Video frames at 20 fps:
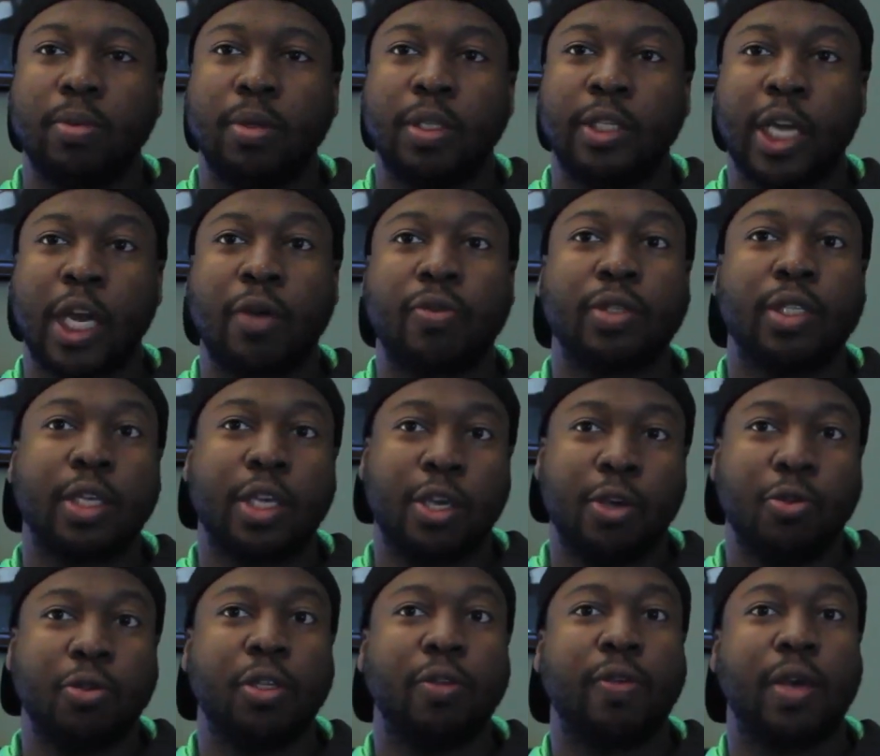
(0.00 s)
Jake was
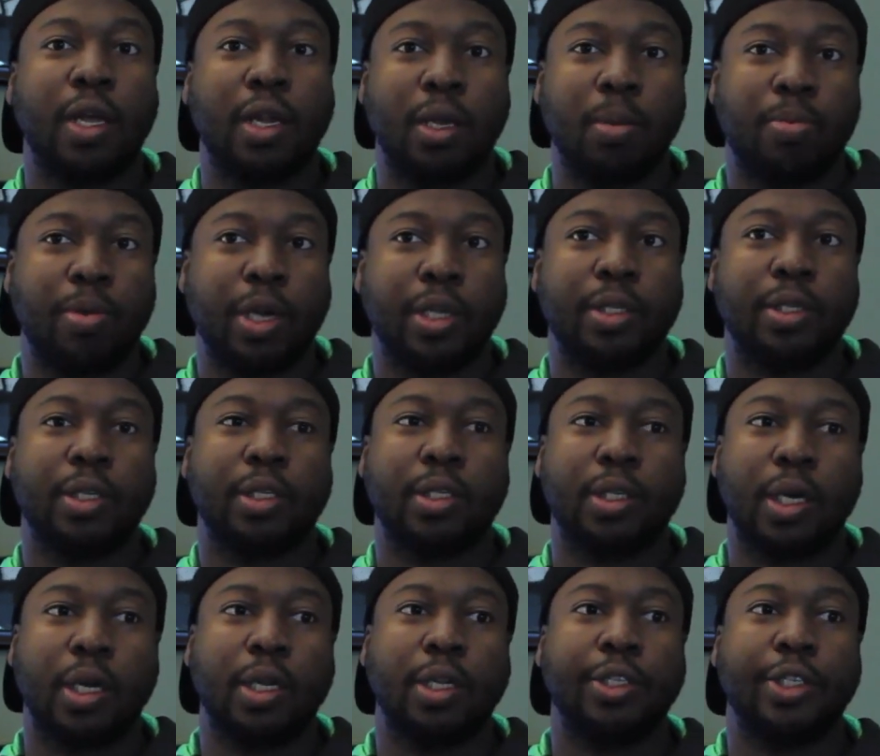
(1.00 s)
accused of killing the president's
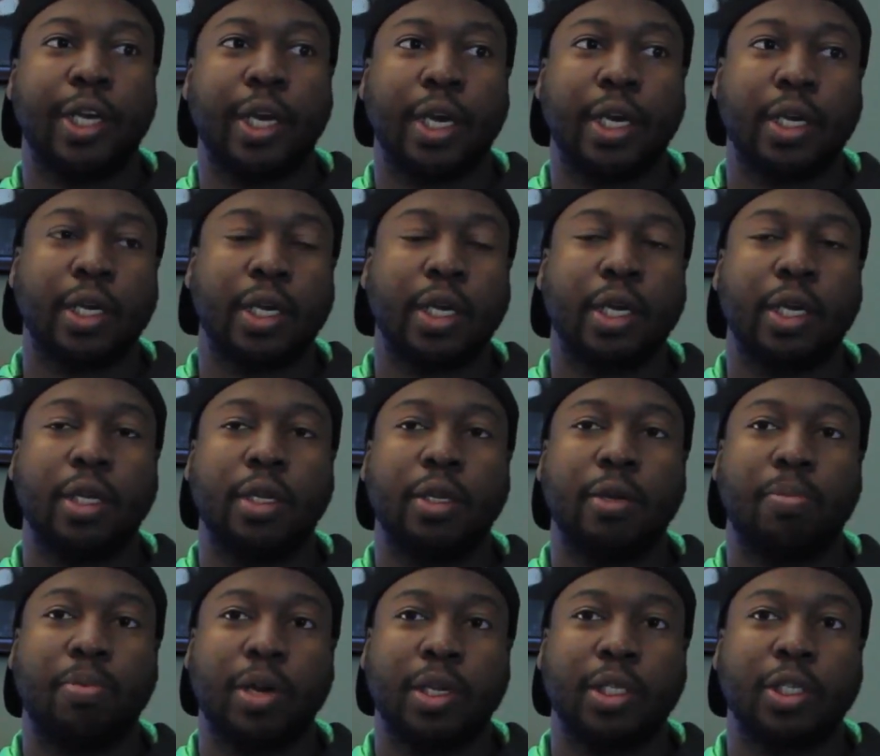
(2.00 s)
son, and the
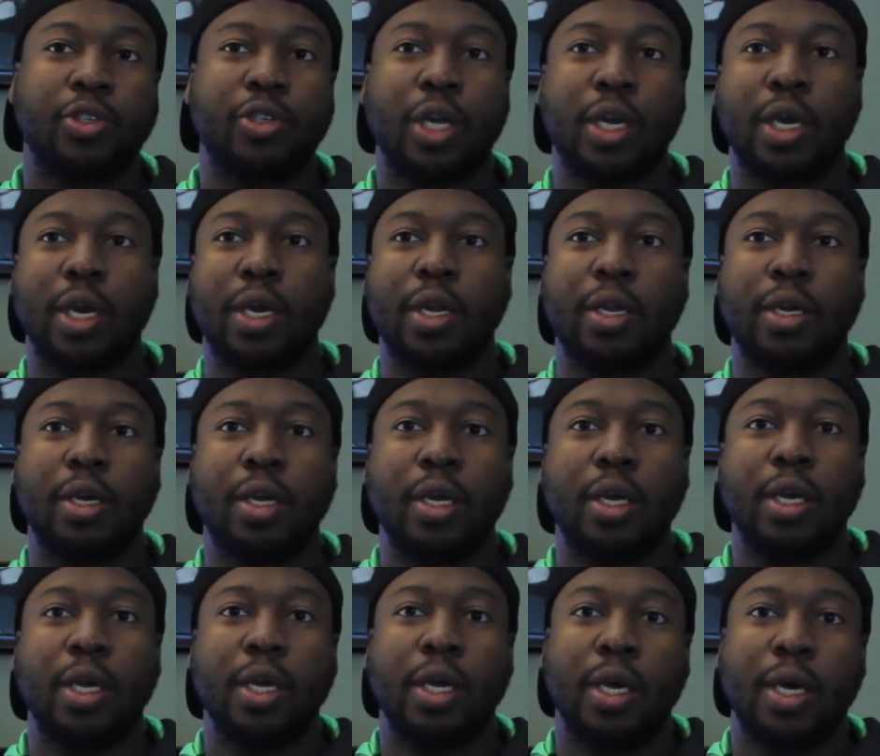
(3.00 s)
president's trying to get a
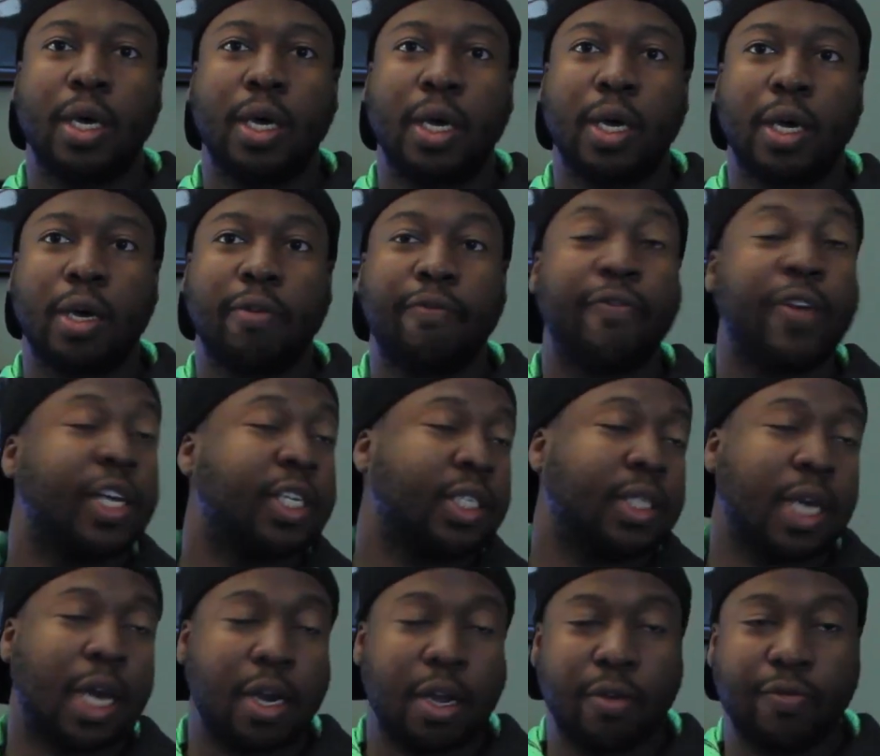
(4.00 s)
confession
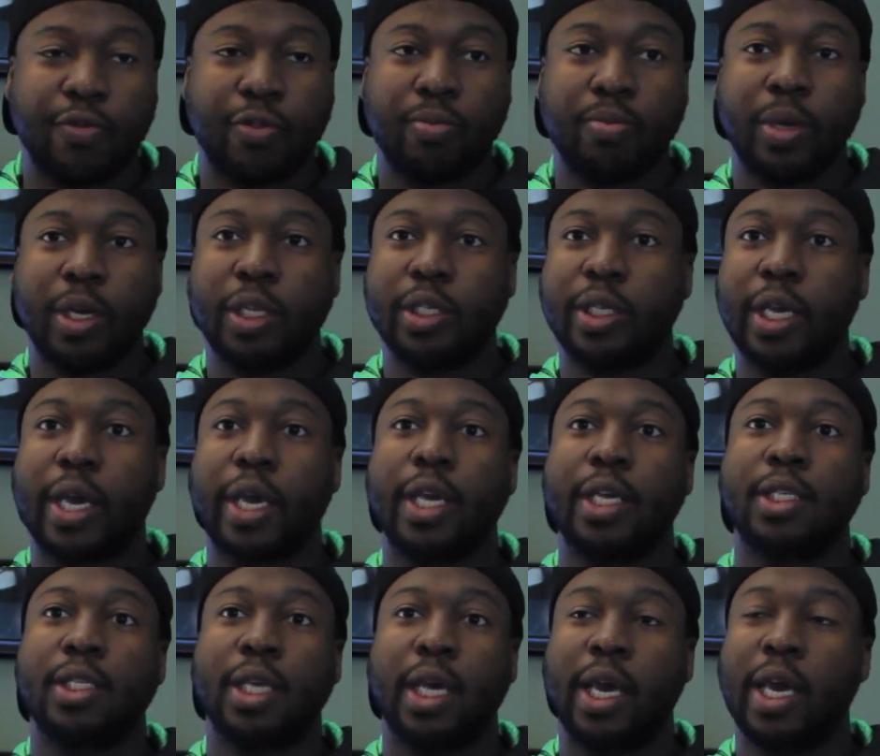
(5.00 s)
out of him, and Jake
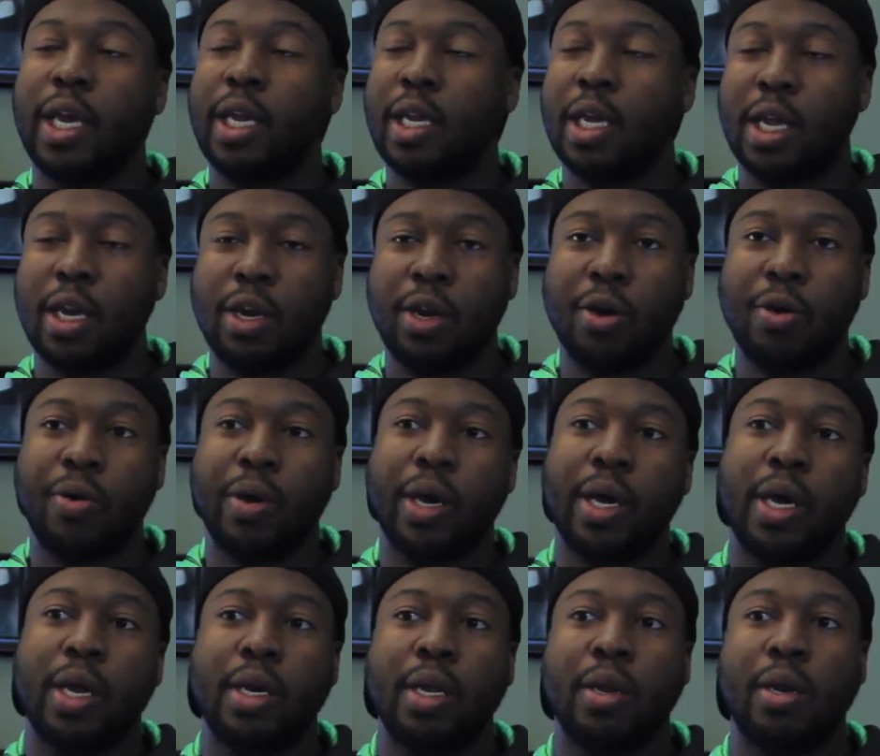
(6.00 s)
is saying he didn't do it.
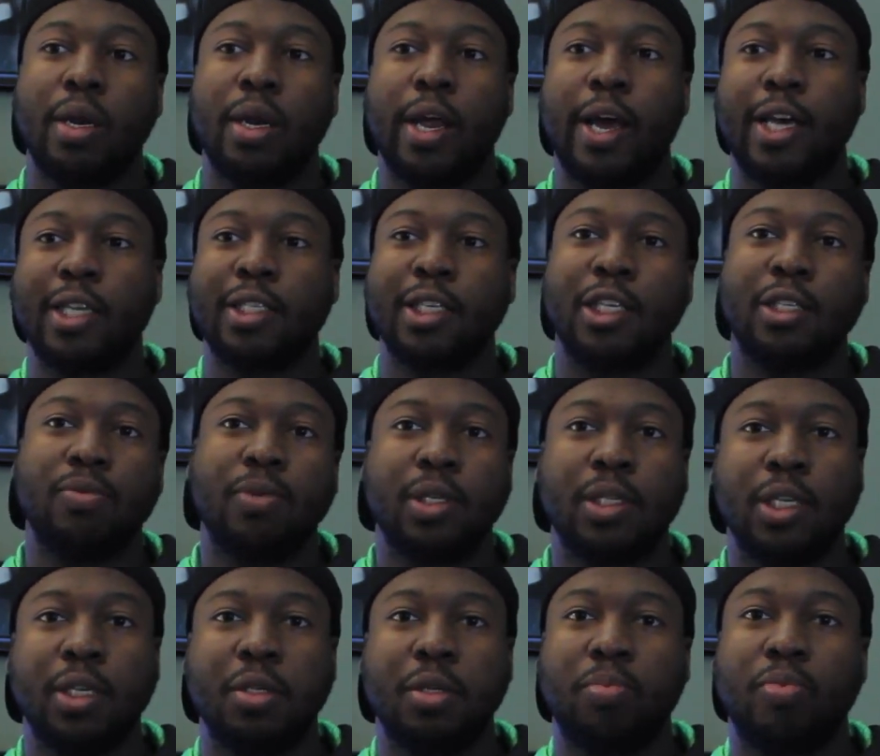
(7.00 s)
And then last scenes we
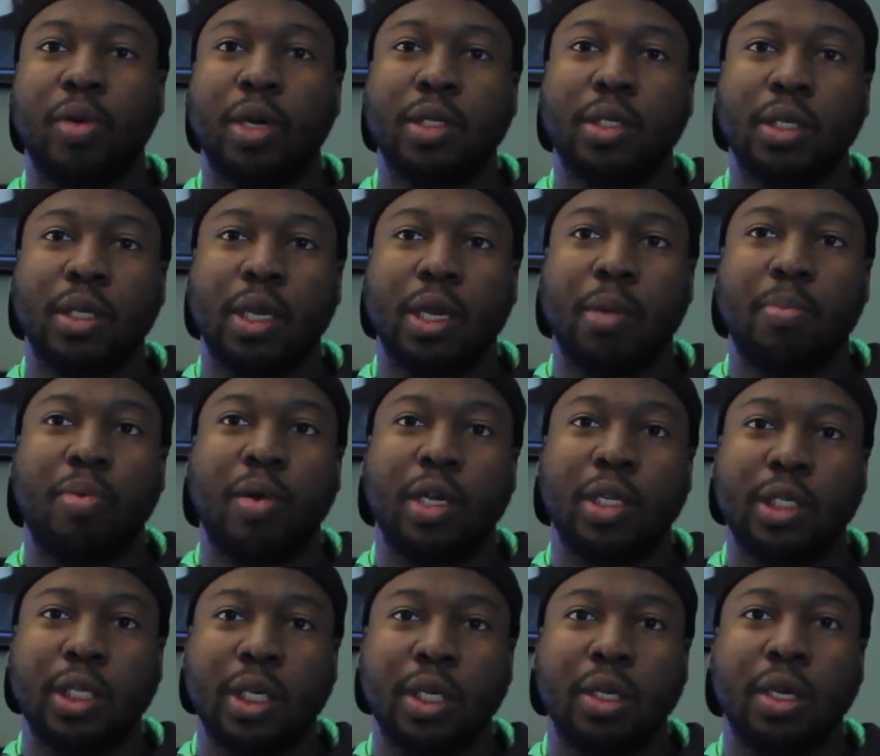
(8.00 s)
see the president
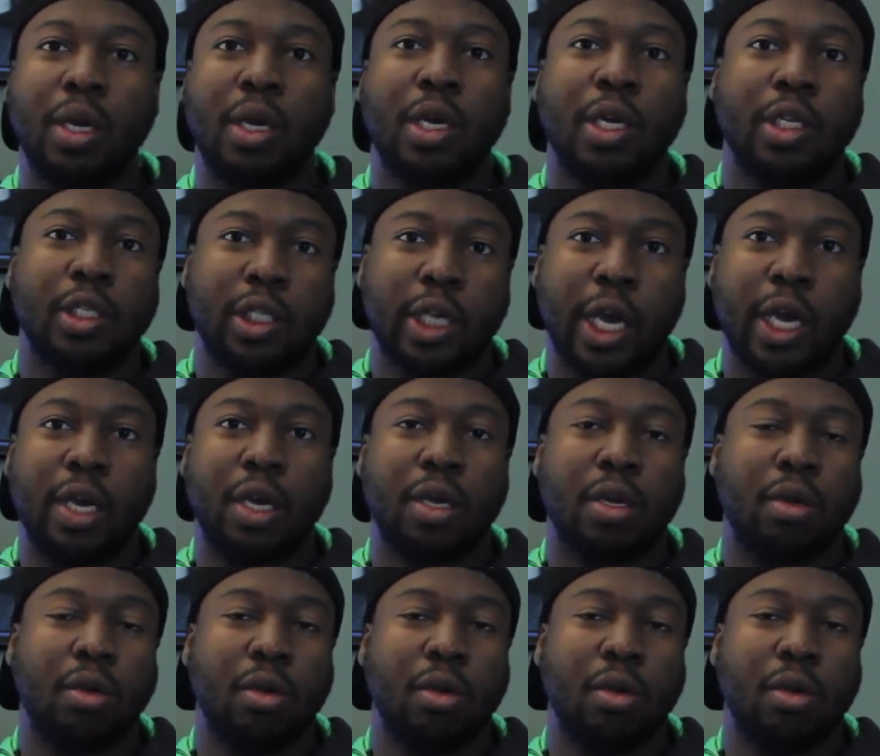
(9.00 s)
punching Jake